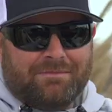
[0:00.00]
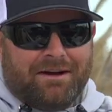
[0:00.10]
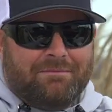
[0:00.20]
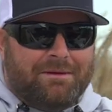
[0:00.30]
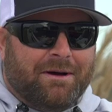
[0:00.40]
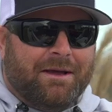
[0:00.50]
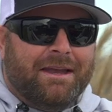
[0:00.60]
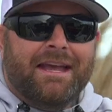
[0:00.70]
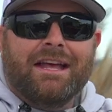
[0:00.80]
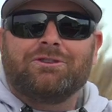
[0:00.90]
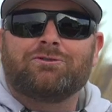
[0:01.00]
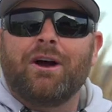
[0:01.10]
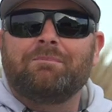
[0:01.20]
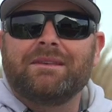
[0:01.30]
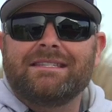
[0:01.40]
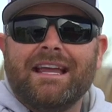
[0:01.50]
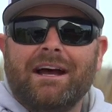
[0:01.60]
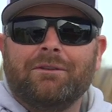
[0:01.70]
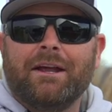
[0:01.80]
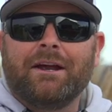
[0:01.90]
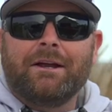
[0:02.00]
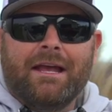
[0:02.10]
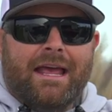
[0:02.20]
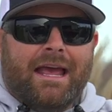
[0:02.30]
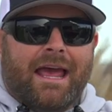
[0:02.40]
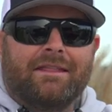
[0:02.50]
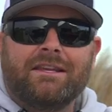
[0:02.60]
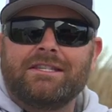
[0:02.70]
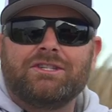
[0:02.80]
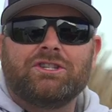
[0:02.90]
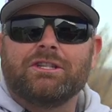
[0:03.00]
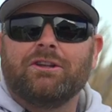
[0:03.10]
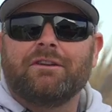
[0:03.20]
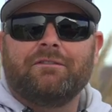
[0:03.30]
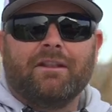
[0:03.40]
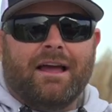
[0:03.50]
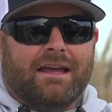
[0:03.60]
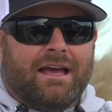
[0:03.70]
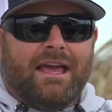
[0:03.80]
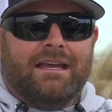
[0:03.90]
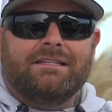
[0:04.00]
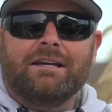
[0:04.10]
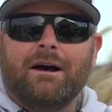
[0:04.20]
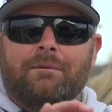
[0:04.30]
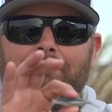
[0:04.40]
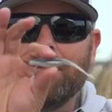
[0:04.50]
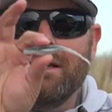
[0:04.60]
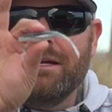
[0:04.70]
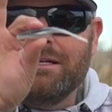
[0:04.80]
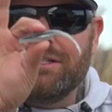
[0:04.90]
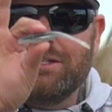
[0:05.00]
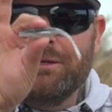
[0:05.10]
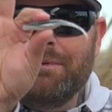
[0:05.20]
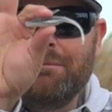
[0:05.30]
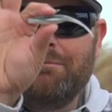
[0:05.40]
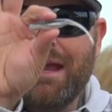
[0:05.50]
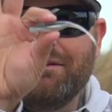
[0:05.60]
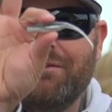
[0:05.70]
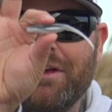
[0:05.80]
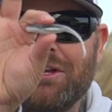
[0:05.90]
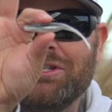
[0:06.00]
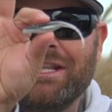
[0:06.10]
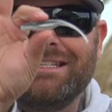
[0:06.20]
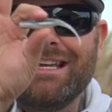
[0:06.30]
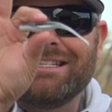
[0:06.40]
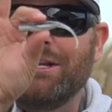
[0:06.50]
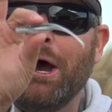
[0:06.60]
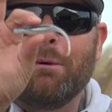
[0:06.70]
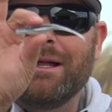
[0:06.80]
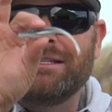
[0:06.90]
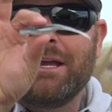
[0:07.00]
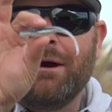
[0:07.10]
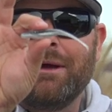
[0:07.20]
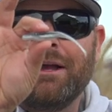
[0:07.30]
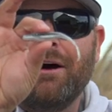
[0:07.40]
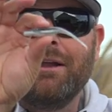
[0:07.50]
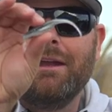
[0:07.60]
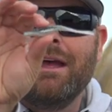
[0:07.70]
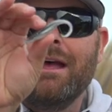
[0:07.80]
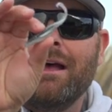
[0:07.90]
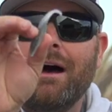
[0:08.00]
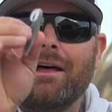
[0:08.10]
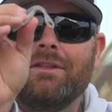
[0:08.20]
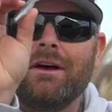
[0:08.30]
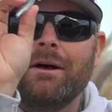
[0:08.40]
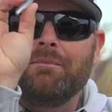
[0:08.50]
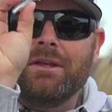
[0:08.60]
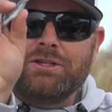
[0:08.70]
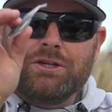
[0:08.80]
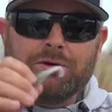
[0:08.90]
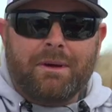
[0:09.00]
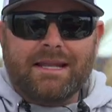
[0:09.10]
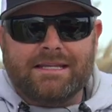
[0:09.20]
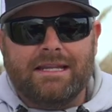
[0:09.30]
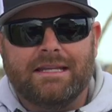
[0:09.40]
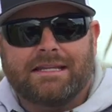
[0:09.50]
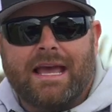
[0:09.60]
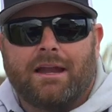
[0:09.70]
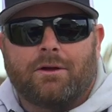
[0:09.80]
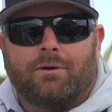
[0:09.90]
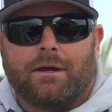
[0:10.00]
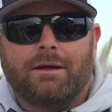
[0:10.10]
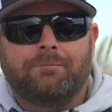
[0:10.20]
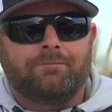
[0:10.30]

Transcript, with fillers: behind me, but drop this down there. And this is just looking like a dumb, stupid bait fish that doesn't know what's going on. Uh, the, the two baits in this category,